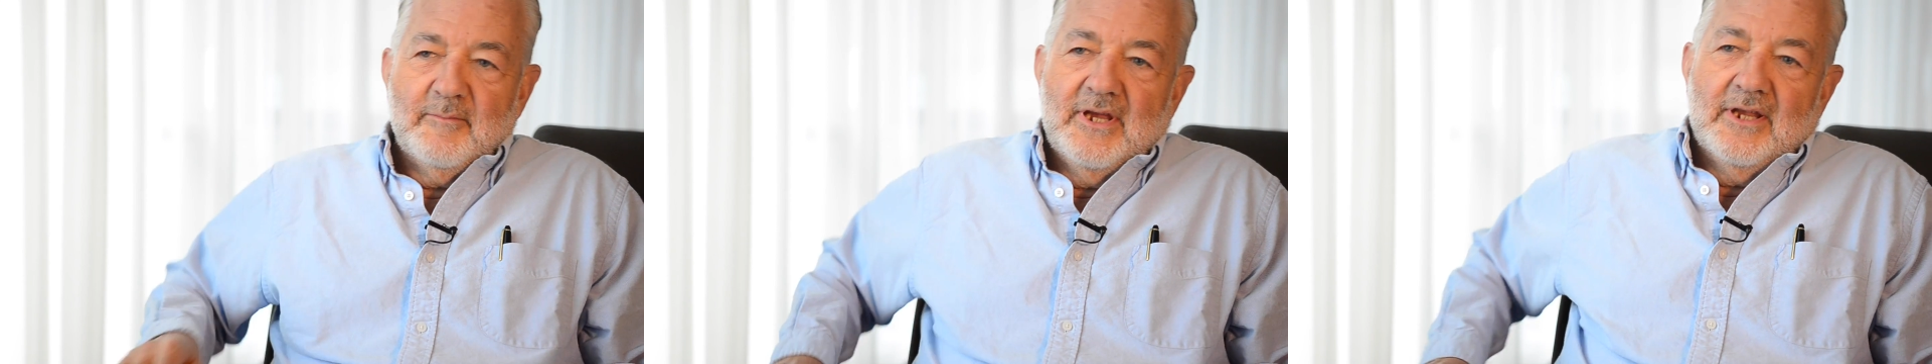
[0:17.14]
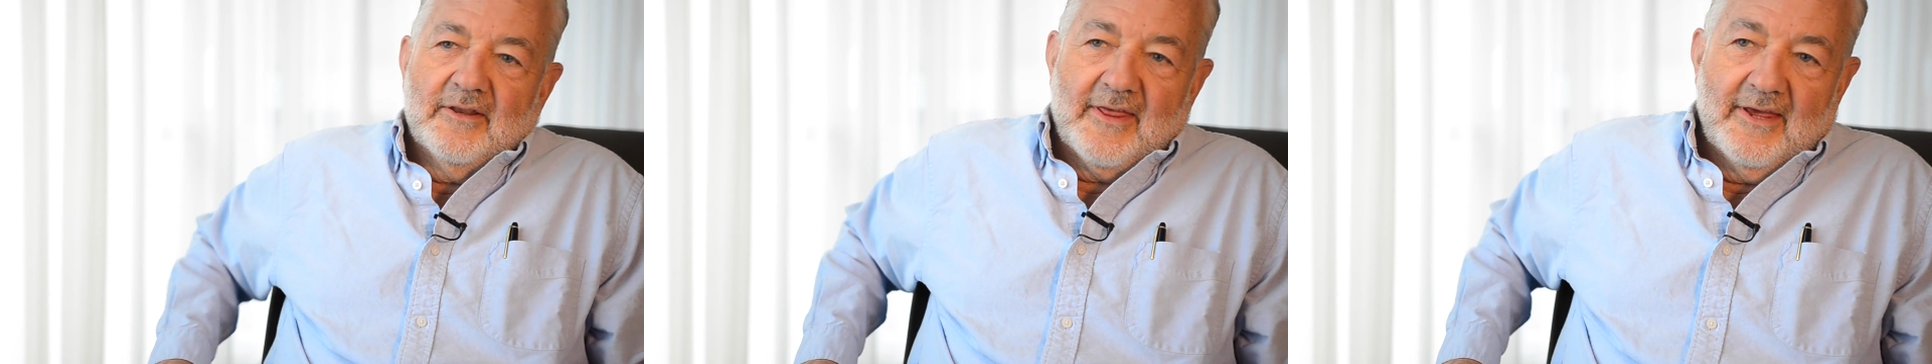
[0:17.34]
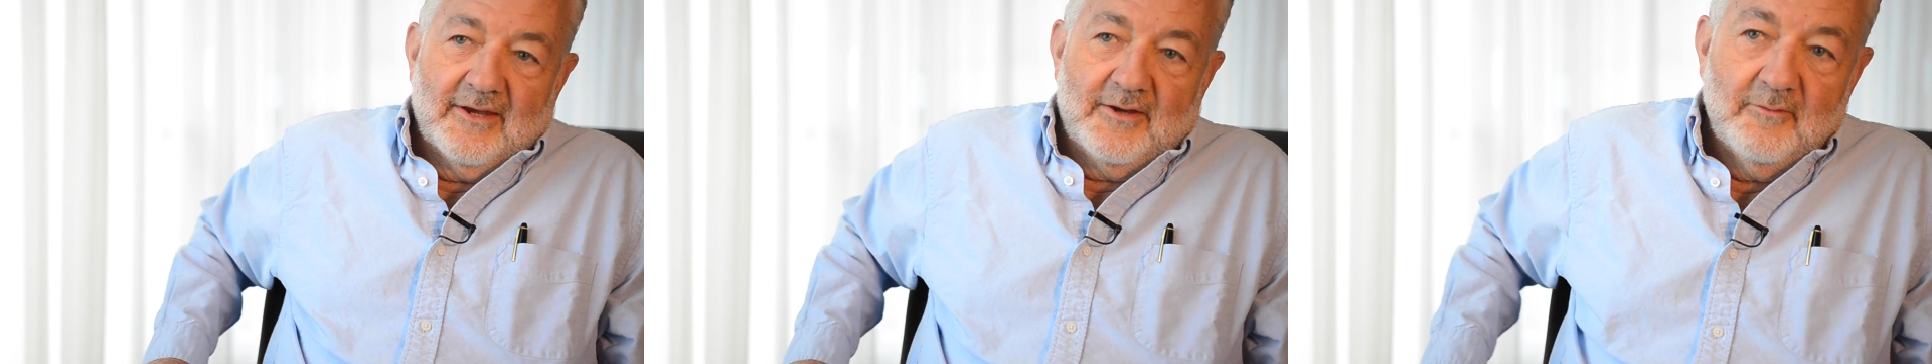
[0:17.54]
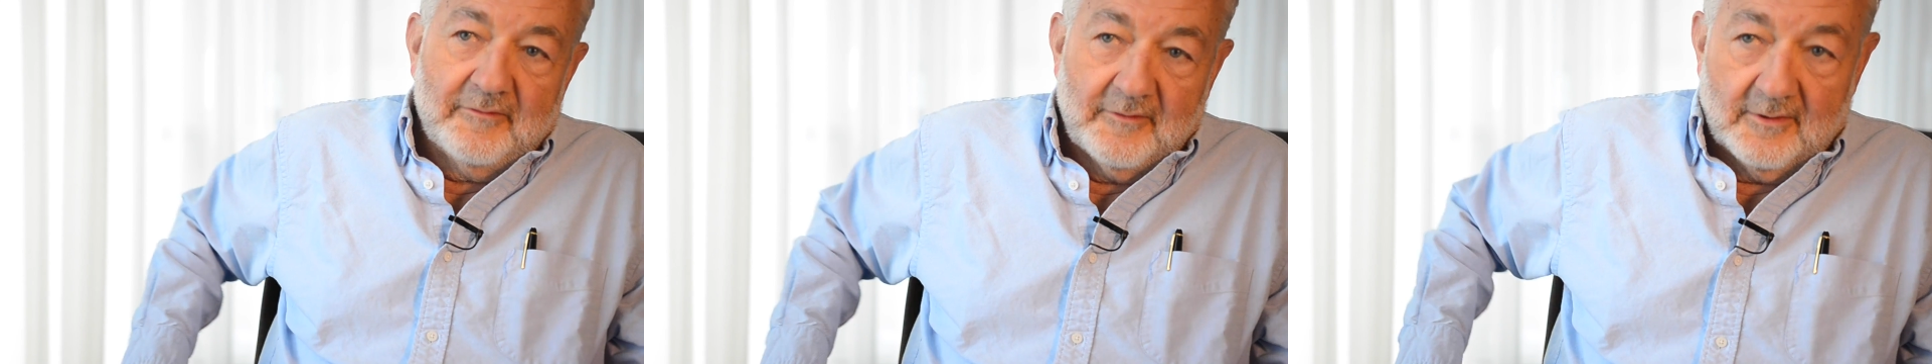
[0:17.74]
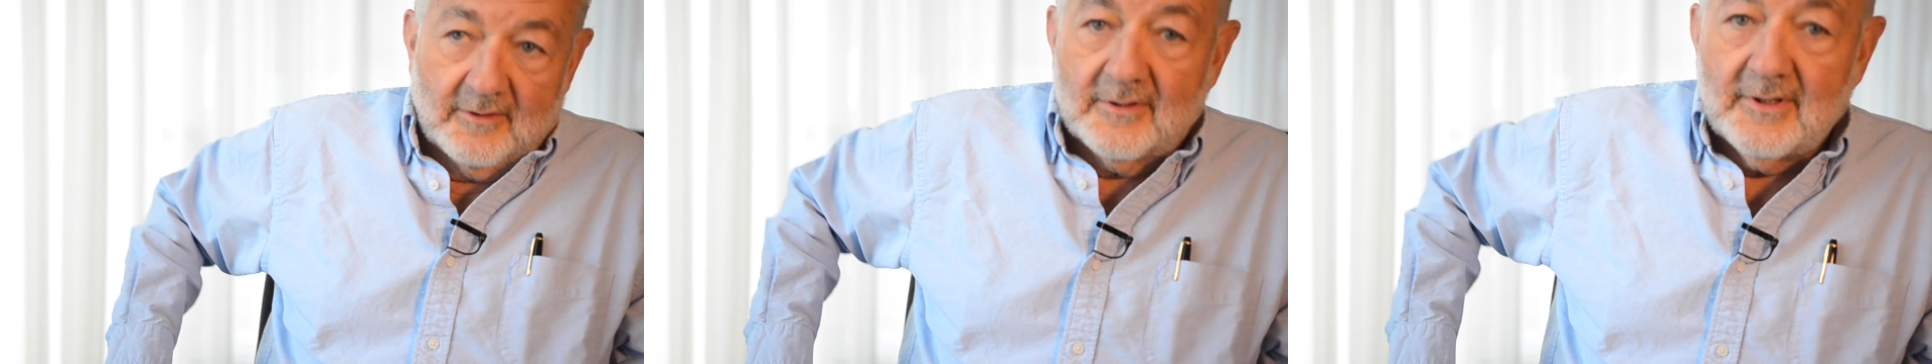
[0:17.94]
me, and thank you
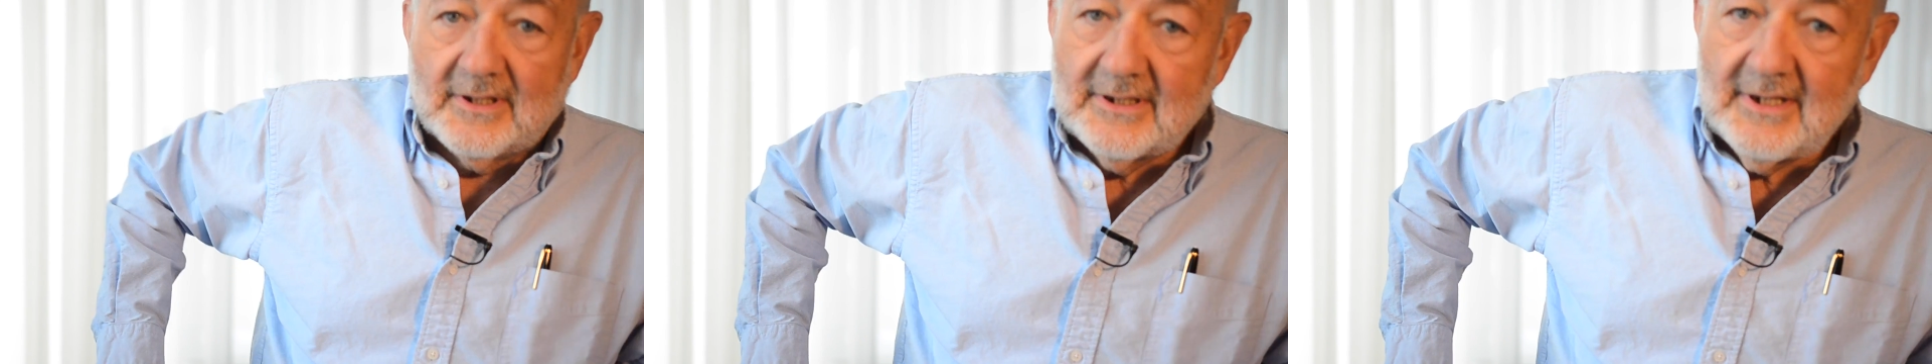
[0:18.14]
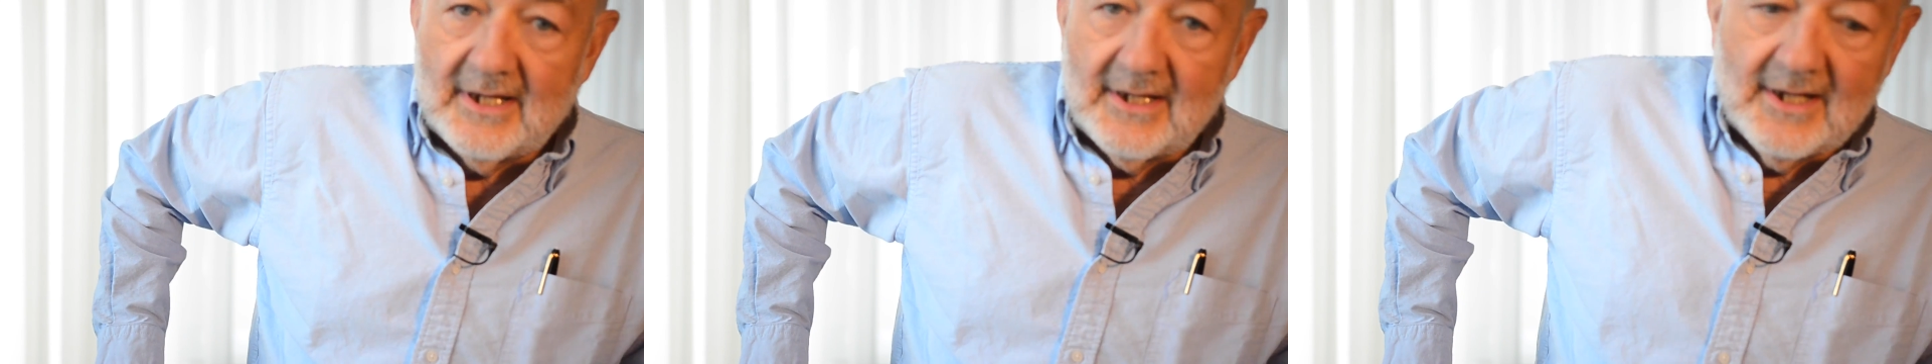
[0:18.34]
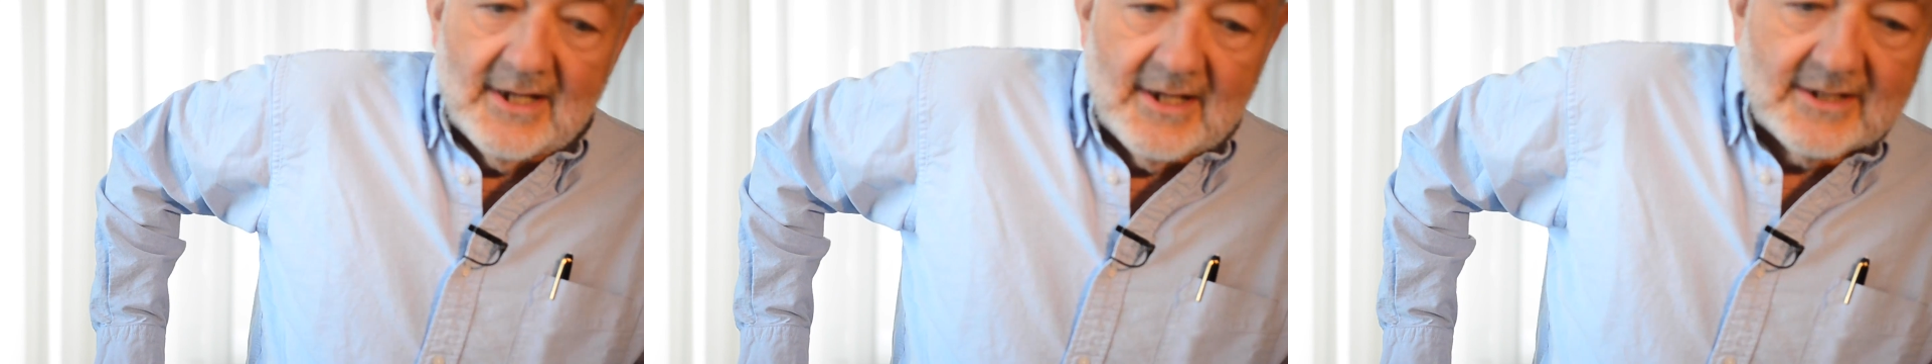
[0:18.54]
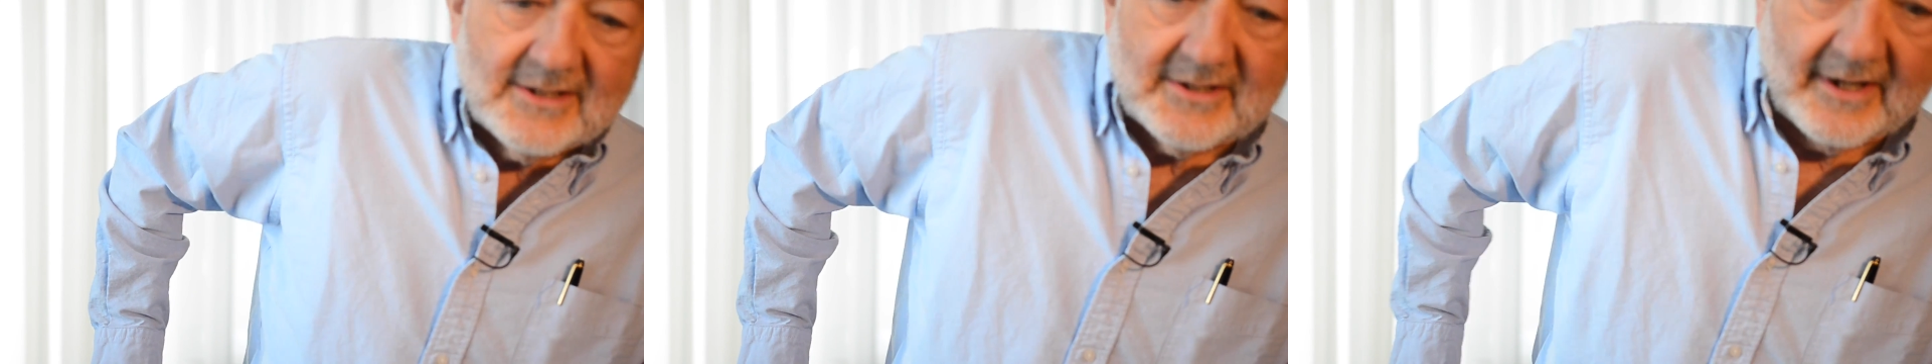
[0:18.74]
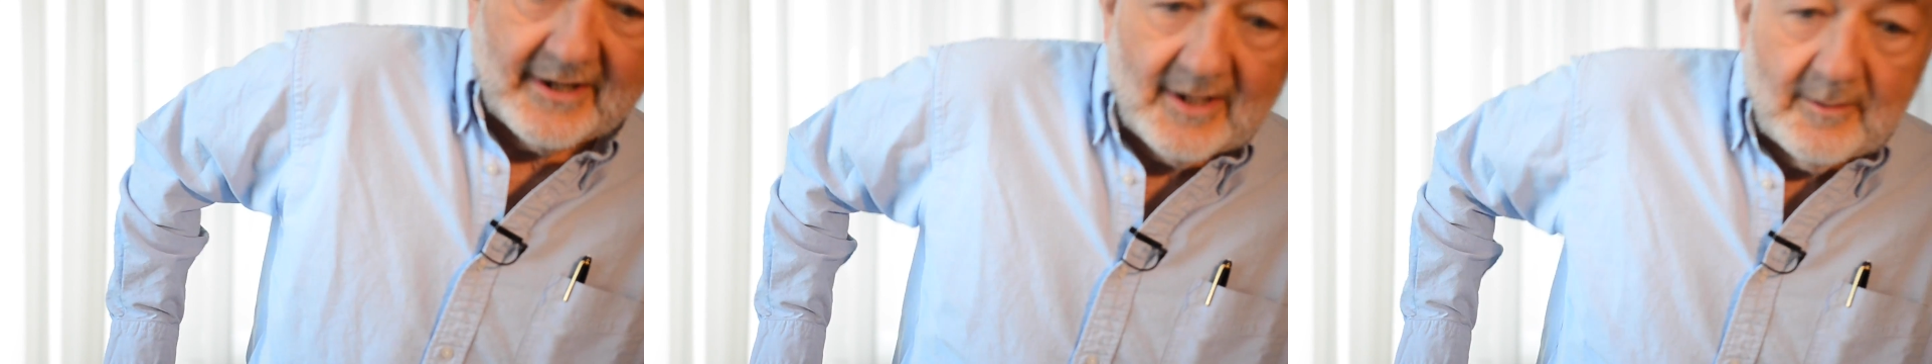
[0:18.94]
for
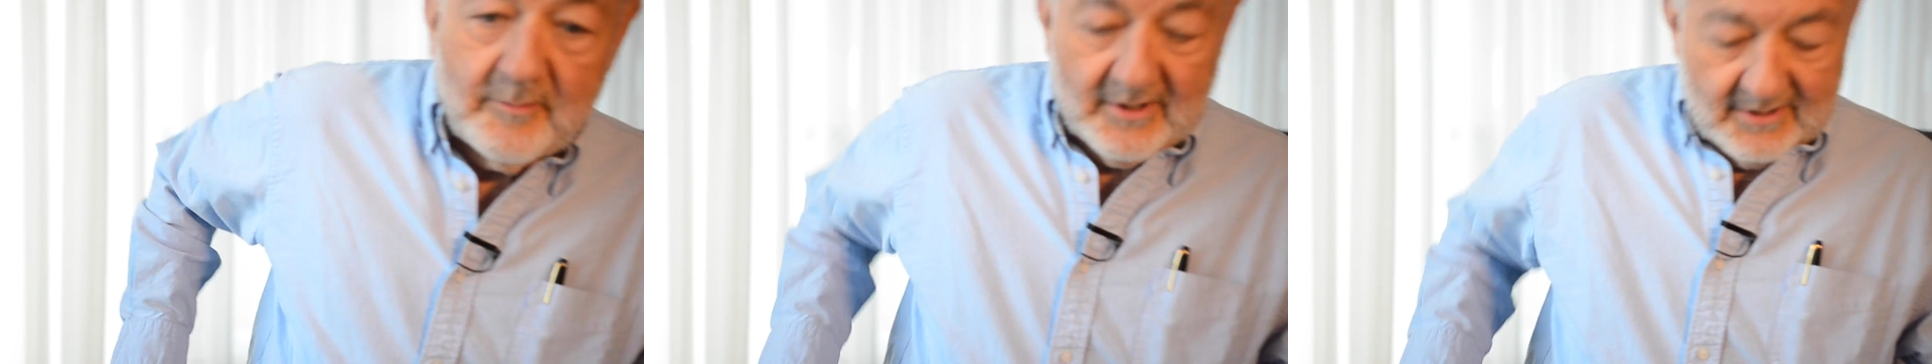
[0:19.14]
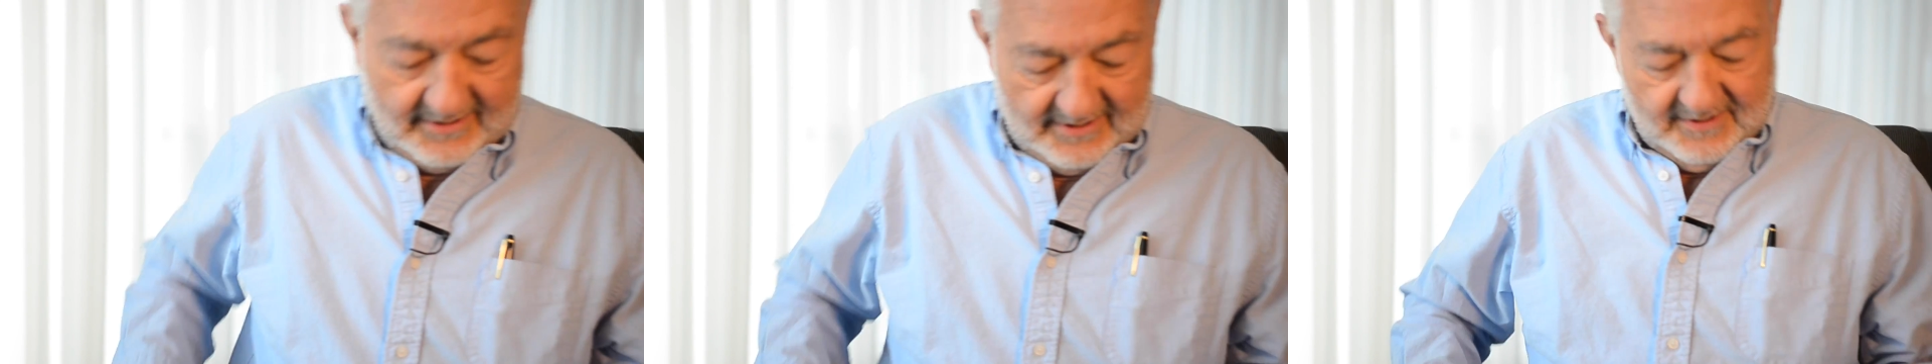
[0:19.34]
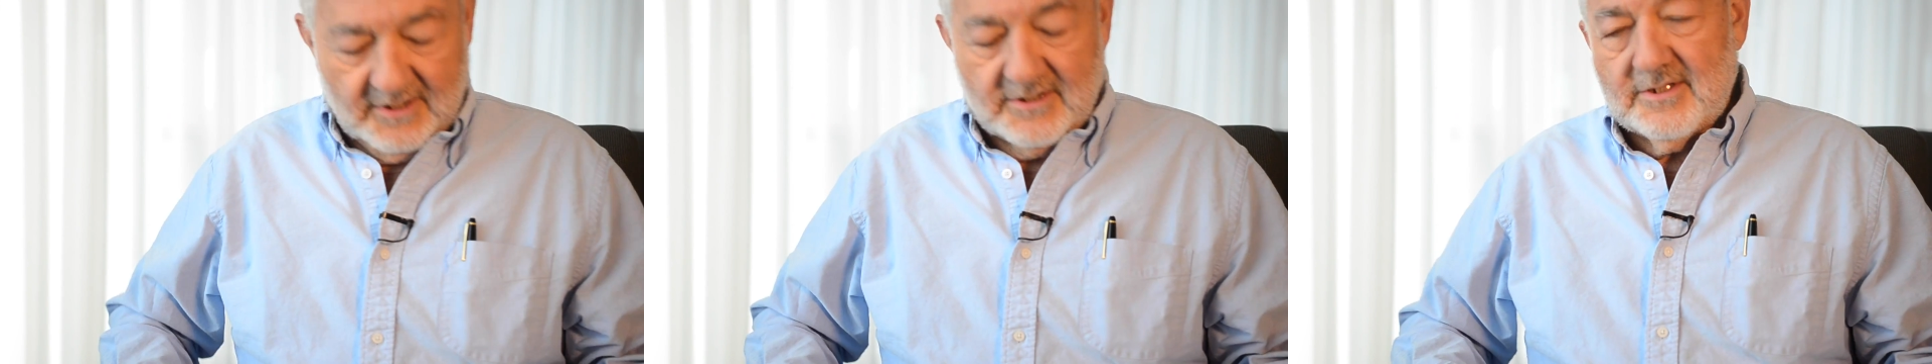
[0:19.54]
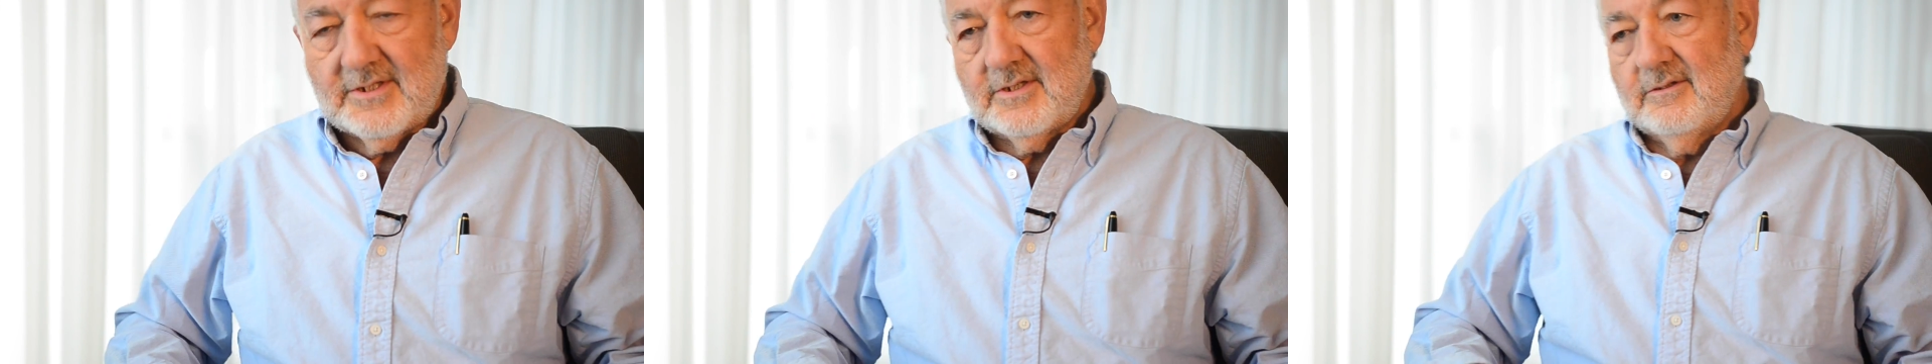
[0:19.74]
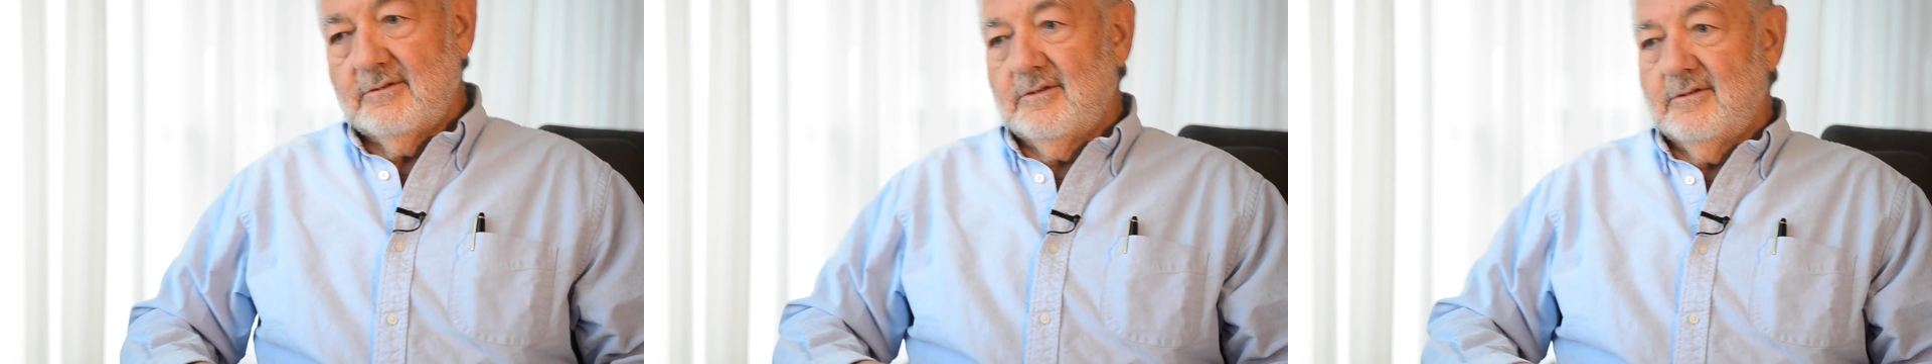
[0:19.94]
setting up
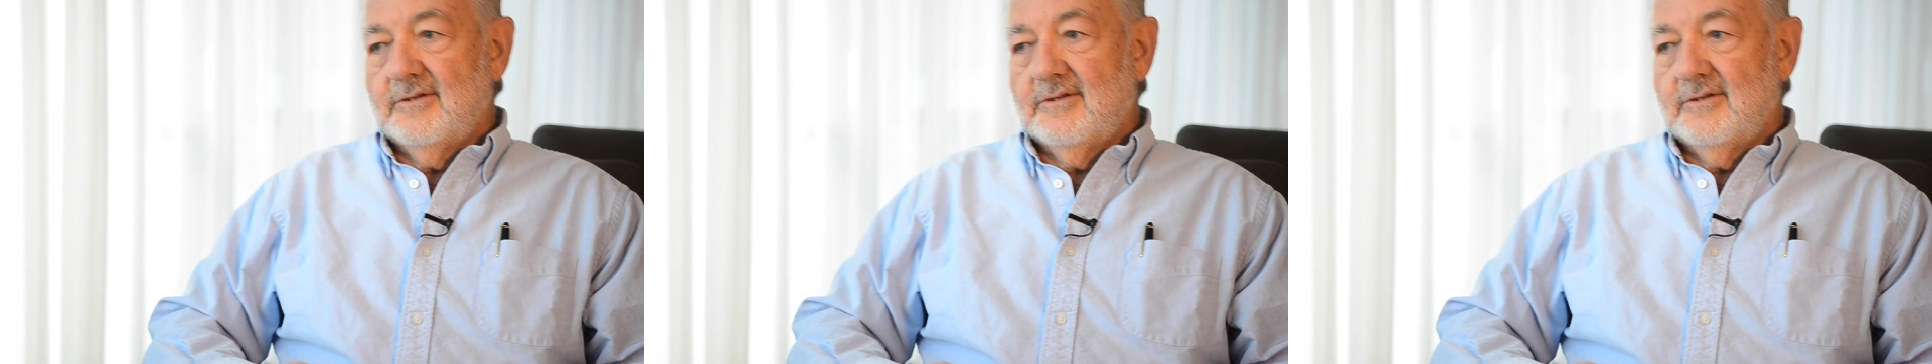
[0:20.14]
this